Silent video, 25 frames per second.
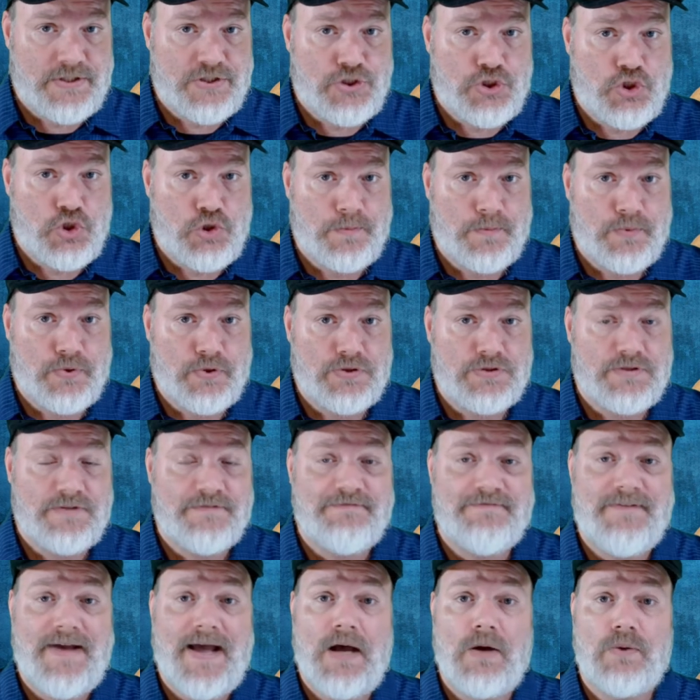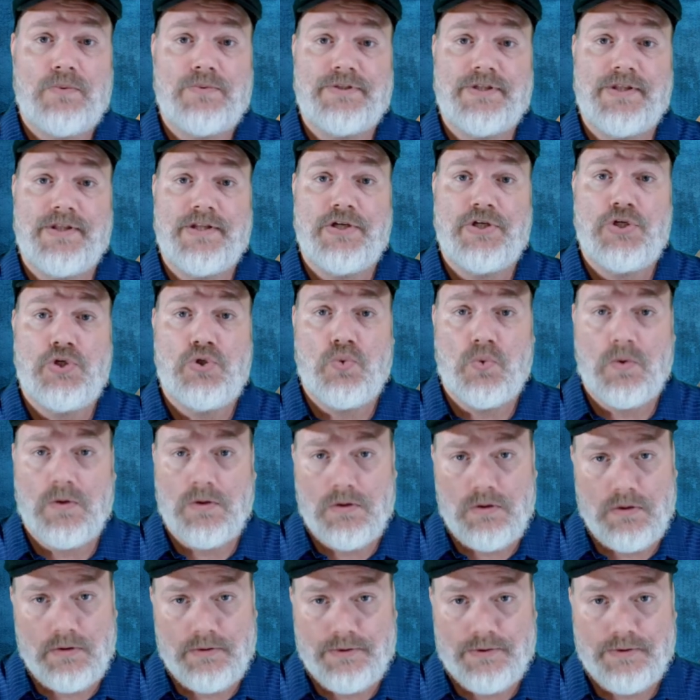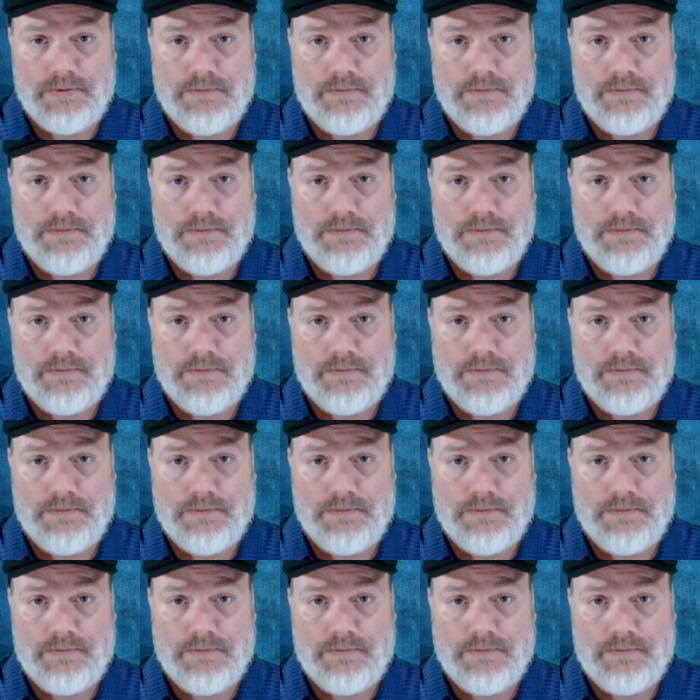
tubers found in the New World.